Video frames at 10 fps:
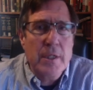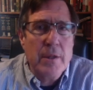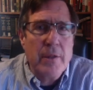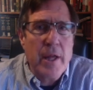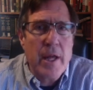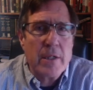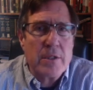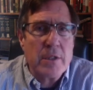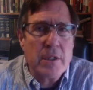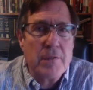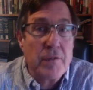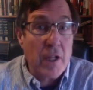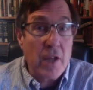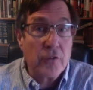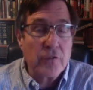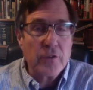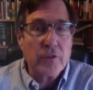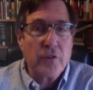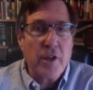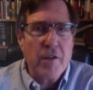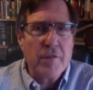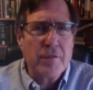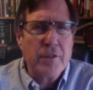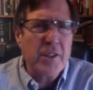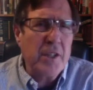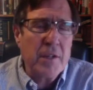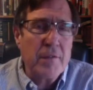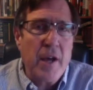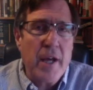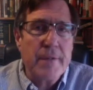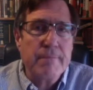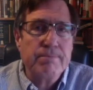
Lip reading: that philosophers have identified.